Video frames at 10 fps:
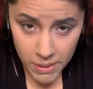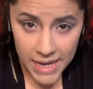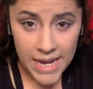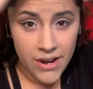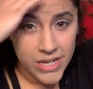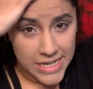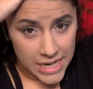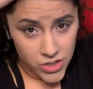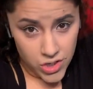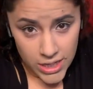my hair is
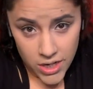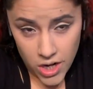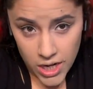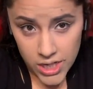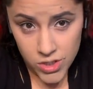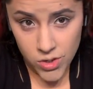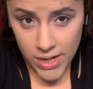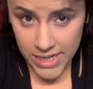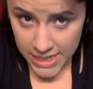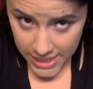naturally curly, so
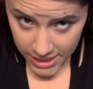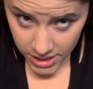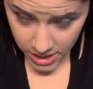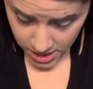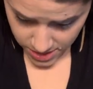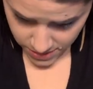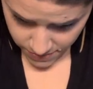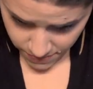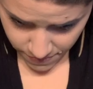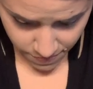I didn't
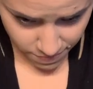um